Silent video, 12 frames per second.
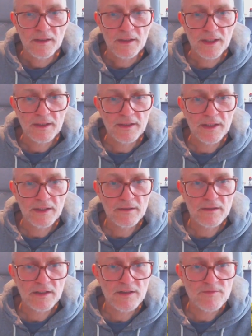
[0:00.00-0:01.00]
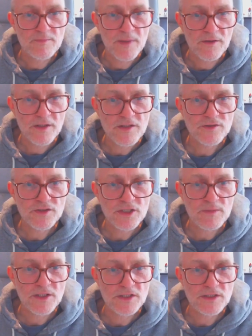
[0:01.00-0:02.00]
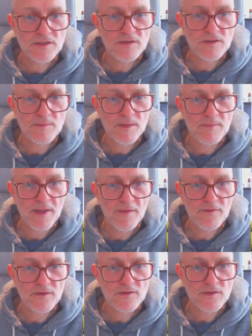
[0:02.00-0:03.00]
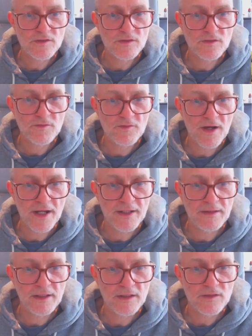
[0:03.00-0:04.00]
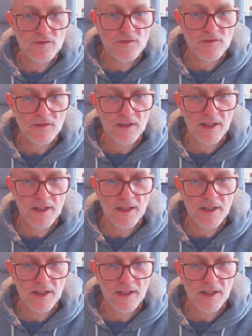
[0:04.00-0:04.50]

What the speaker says: And then I have my research questions, my methods, the findings,